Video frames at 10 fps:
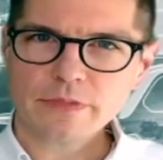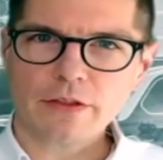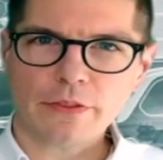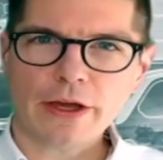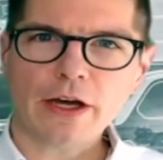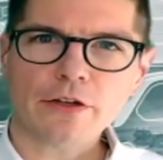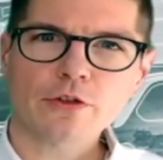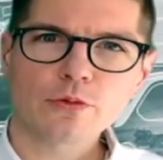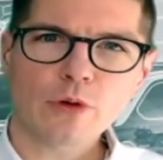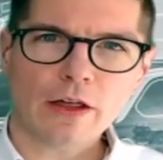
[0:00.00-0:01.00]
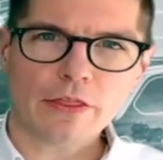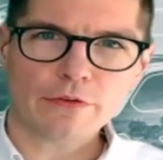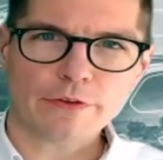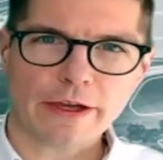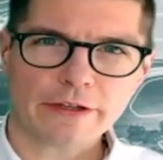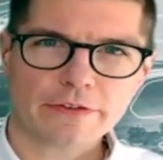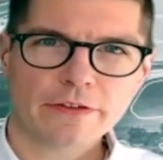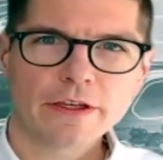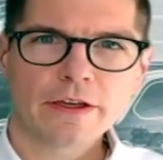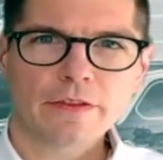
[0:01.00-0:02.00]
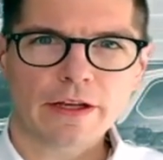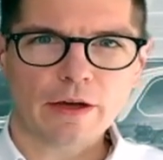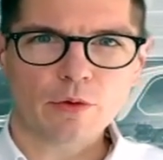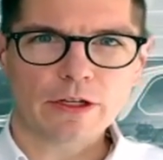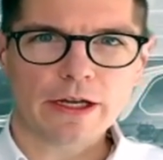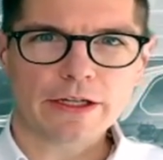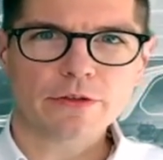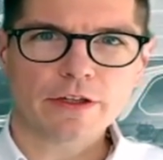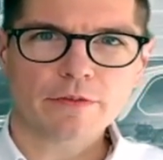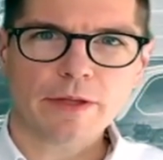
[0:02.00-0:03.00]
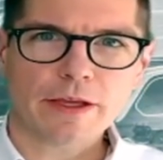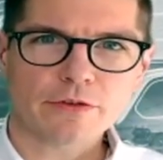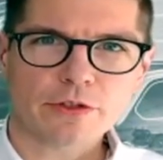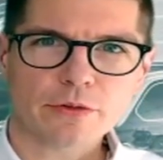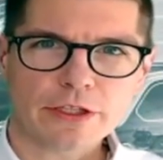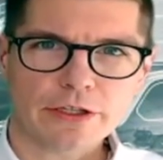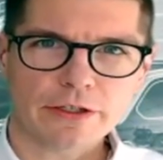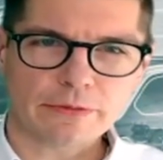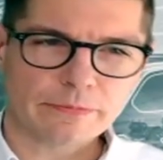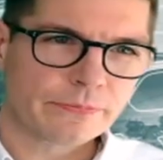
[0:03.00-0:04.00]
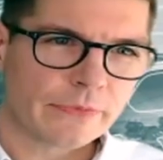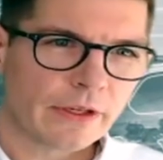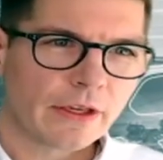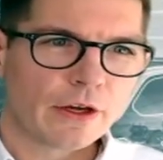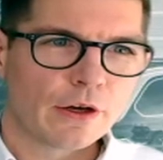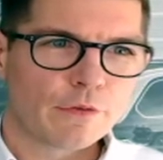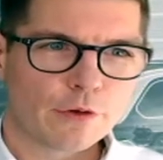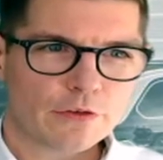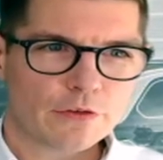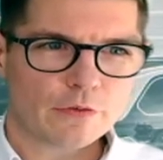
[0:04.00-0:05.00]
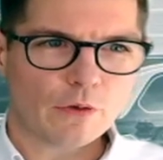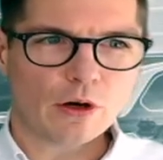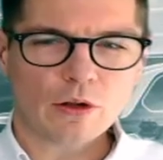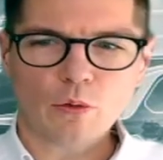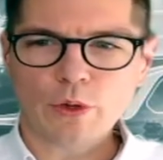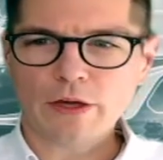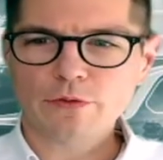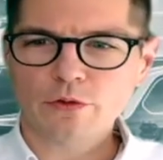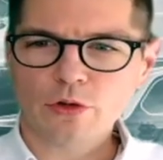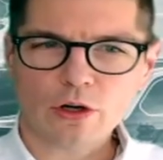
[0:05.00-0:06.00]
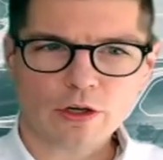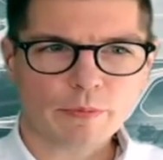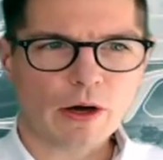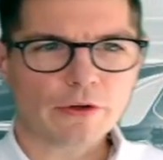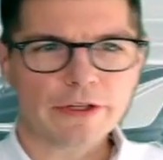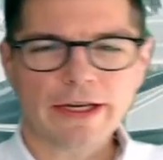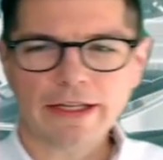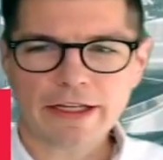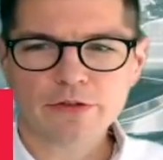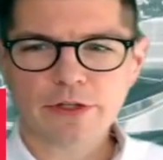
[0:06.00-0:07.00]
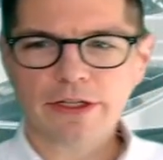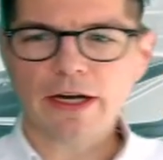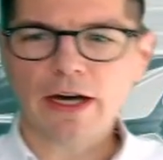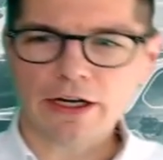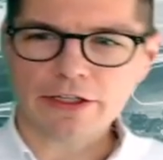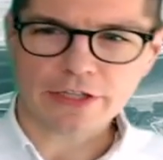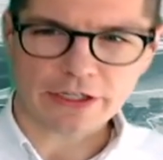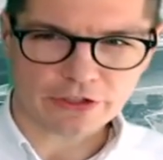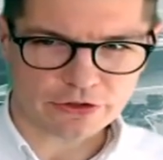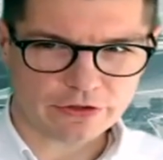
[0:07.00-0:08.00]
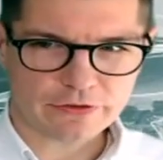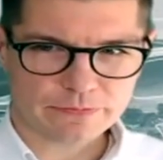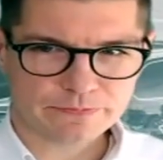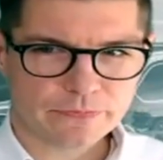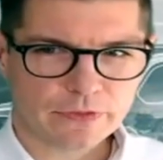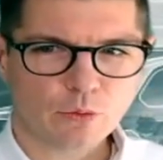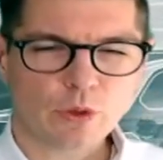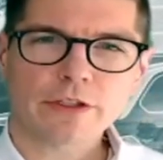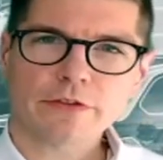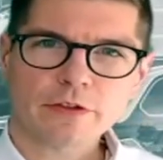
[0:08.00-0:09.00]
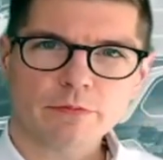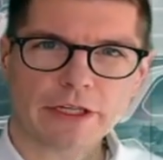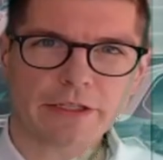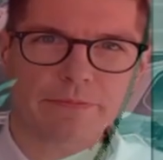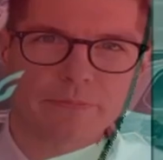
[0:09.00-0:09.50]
There are two other facts that I would like to explain to you here. First of all, we have to talk about electric architectures. What does this mean?